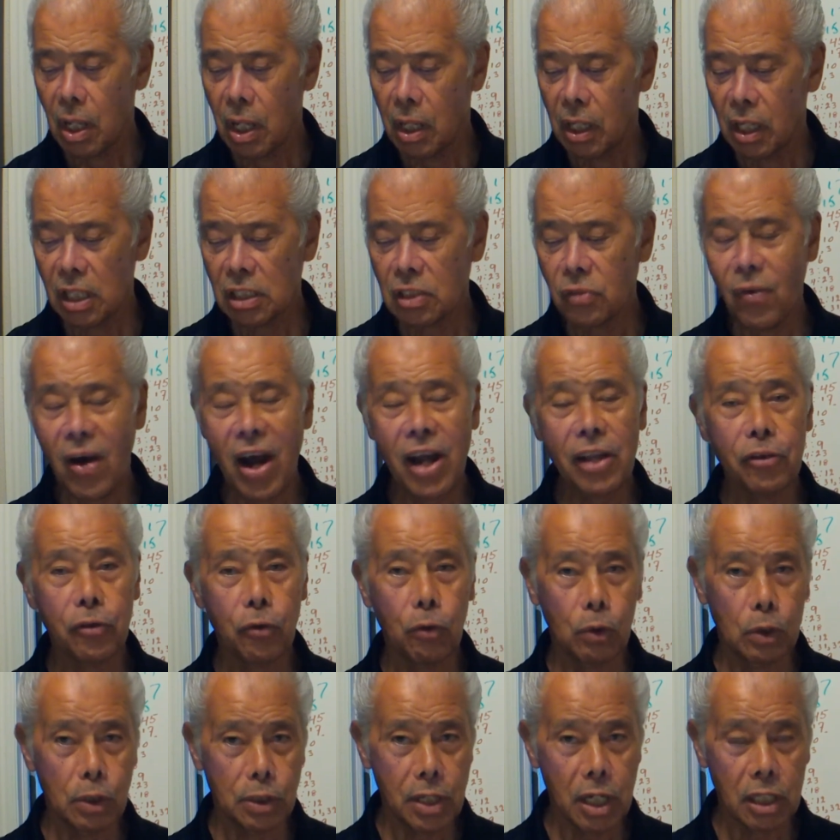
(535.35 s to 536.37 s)
That's the white
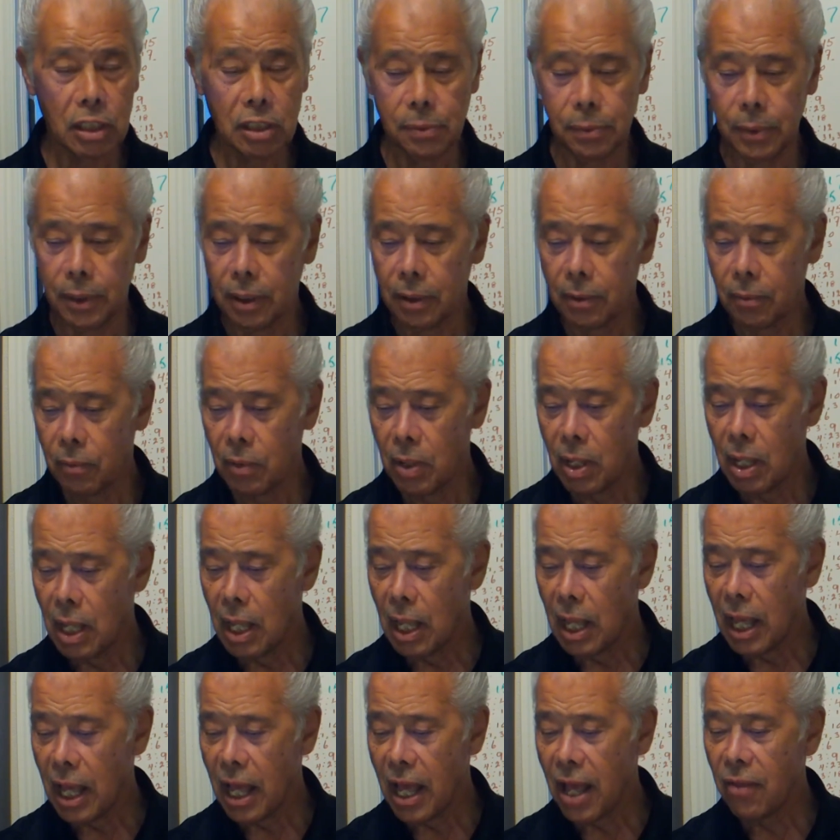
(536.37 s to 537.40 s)
throne judgment.
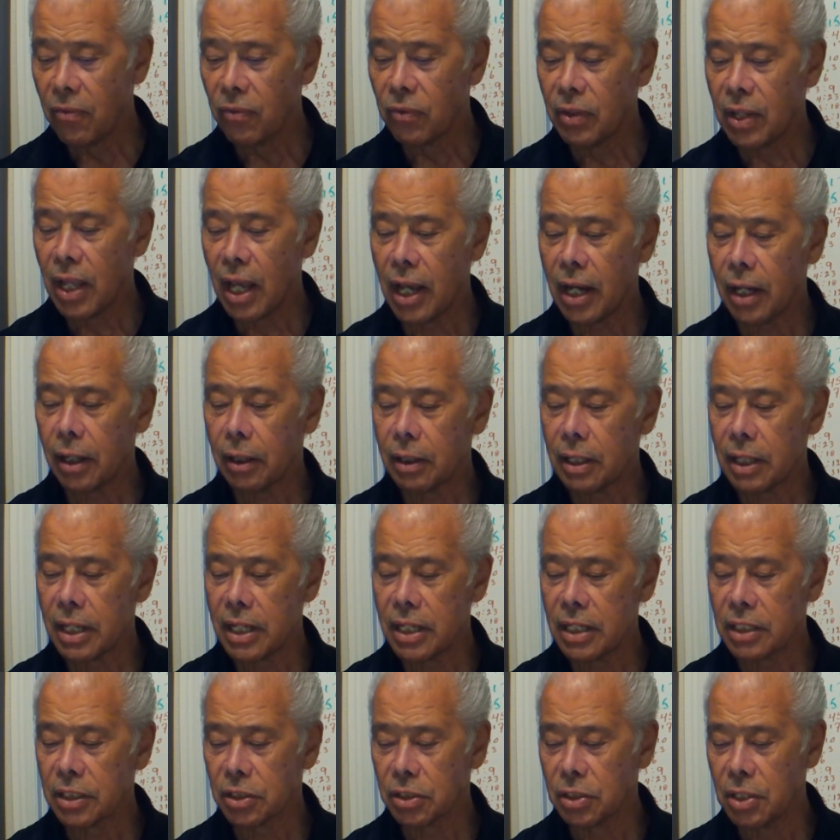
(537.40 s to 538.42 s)
And there
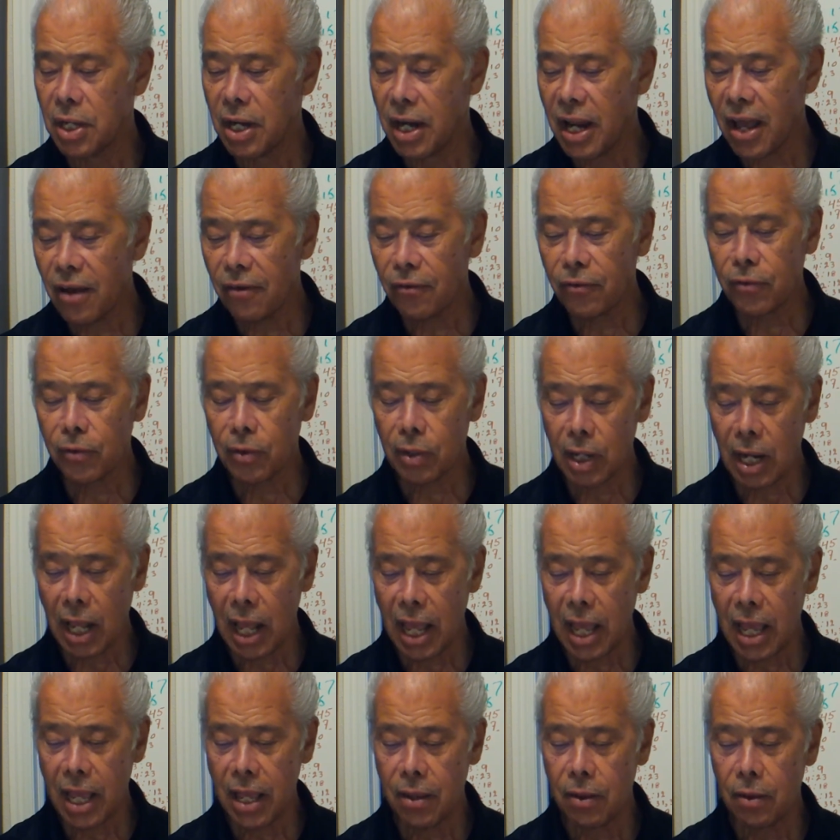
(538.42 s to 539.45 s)
is never
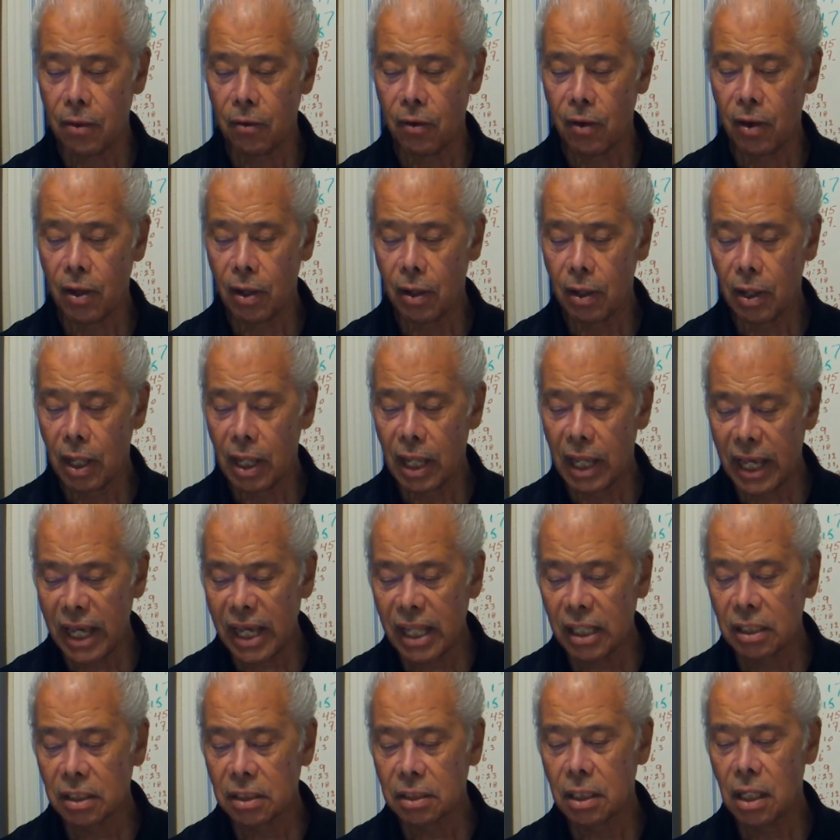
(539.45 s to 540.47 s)
a
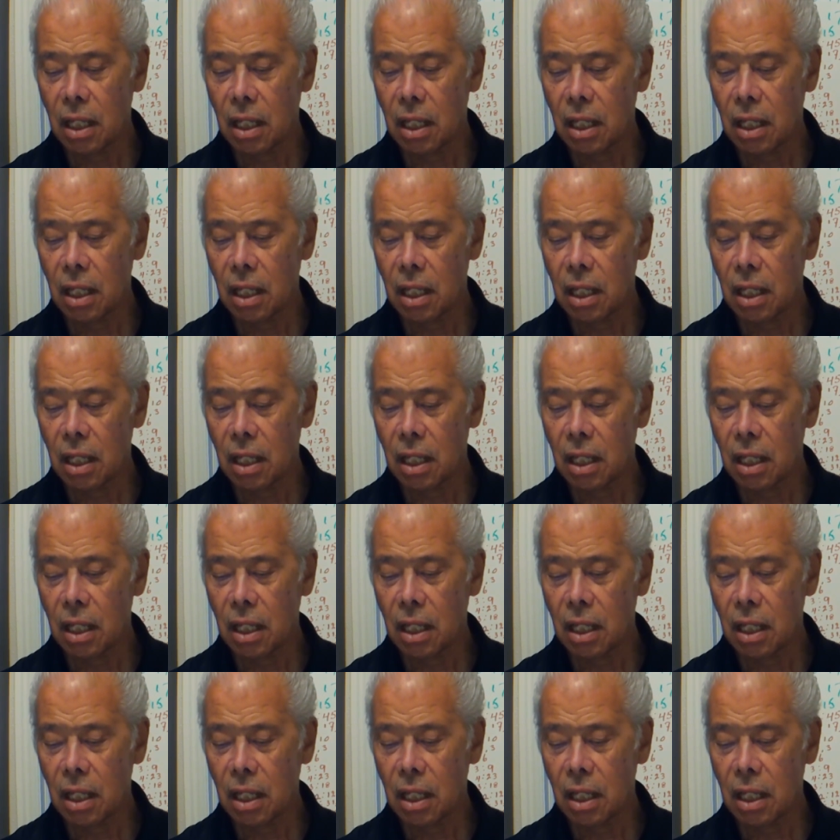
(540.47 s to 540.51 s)
hint